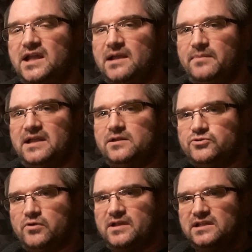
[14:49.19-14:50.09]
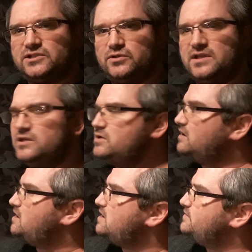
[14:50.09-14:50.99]
by drawing it so that you can
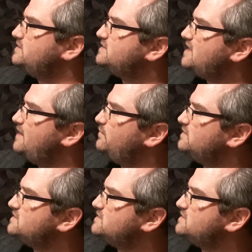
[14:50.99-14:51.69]
color inside when it's